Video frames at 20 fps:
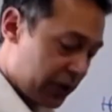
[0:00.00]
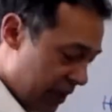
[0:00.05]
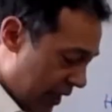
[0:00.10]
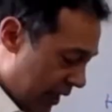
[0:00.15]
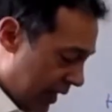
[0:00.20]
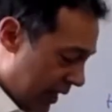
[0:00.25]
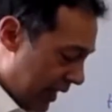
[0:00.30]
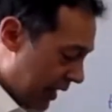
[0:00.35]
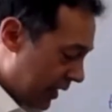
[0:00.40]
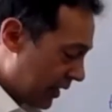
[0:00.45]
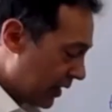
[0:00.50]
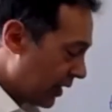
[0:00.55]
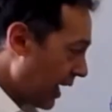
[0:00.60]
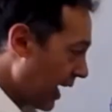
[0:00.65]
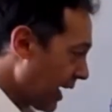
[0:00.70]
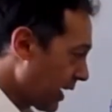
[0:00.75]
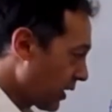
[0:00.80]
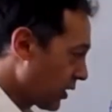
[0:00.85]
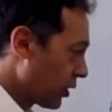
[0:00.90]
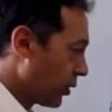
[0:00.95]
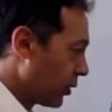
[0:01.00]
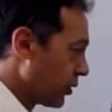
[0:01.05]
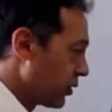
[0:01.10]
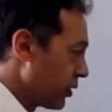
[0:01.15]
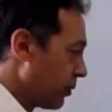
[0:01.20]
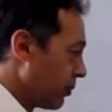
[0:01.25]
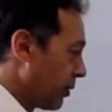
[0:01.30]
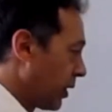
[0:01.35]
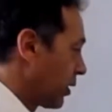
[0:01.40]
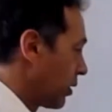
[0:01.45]
And lactose,
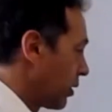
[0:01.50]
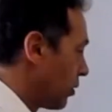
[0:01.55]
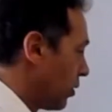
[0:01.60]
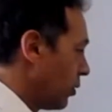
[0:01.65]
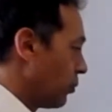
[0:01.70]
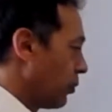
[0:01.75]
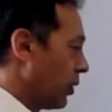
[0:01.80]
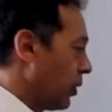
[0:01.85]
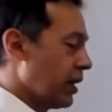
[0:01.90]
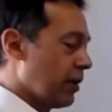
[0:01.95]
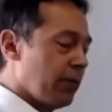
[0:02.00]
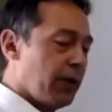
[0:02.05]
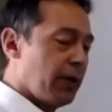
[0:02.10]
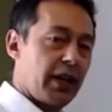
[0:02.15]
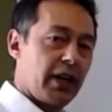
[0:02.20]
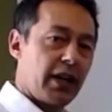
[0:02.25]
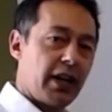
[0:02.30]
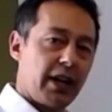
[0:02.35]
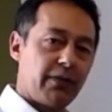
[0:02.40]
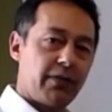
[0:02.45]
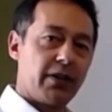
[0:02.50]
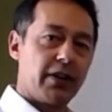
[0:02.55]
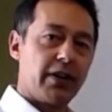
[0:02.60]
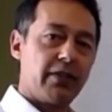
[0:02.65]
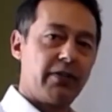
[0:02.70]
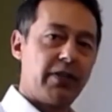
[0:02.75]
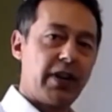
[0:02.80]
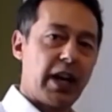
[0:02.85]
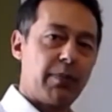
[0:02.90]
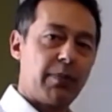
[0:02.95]
you might go, oh, wait a minute, I've heard
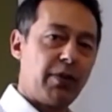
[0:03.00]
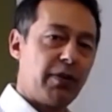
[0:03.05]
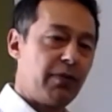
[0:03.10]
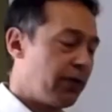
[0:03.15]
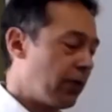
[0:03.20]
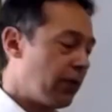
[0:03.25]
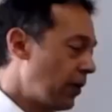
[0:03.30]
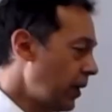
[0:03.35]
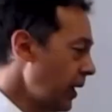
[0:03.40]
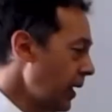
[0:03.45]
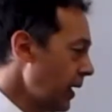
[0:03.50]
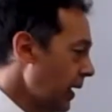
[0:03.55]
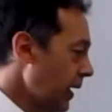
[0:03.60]
of that before.